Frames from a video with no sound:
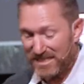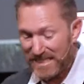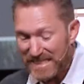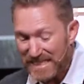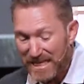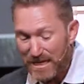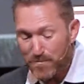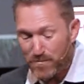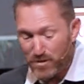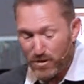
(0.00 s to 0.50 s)
to
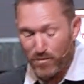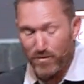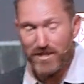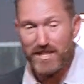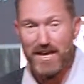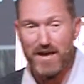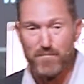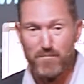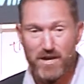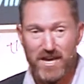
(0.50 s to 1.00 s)
keep you in
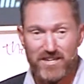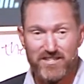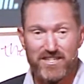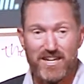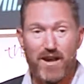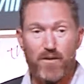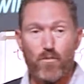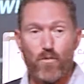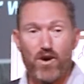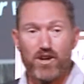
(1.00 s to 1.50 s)
that mess.
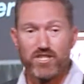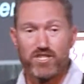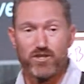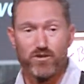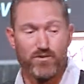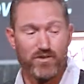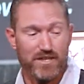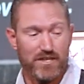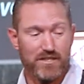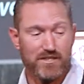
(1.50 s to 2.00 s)
And I want
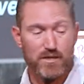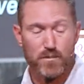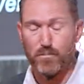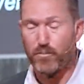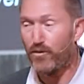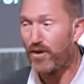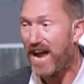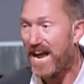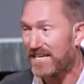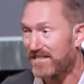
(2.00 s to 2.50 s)
you then to
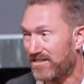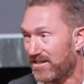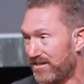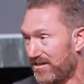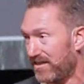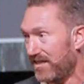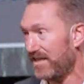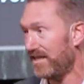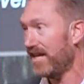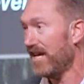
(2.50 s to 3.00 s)

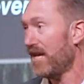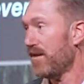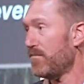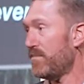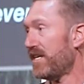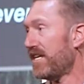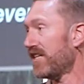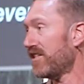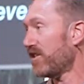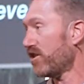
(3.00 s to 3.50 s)
practically
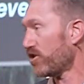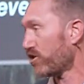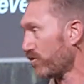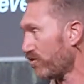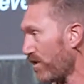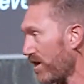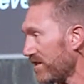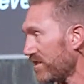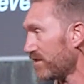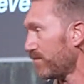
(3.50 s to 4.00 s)
begin to
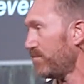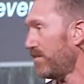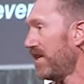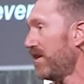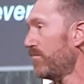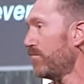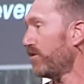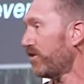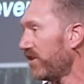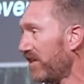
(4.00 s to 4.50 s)
trust me
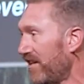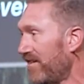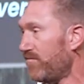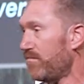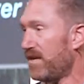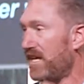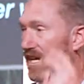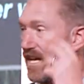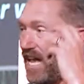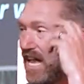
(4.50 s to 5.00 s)
and believe
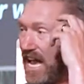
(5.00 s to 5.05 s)
me